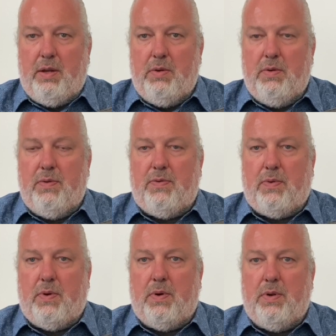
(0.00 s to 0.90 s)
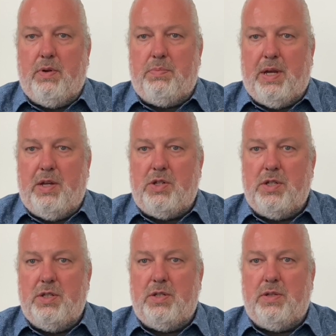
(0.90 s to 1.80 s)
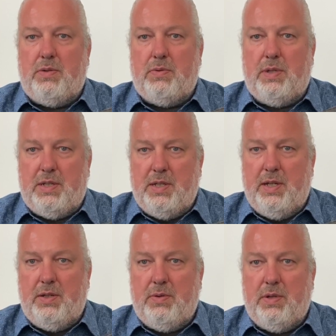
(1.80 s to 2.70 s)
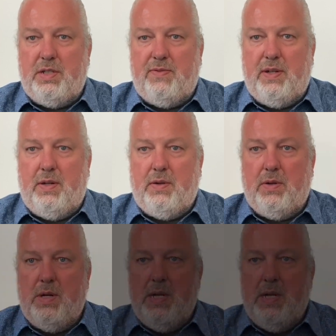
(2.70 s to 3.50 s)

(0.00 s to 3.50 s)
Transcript: you for your patience to listening to this video.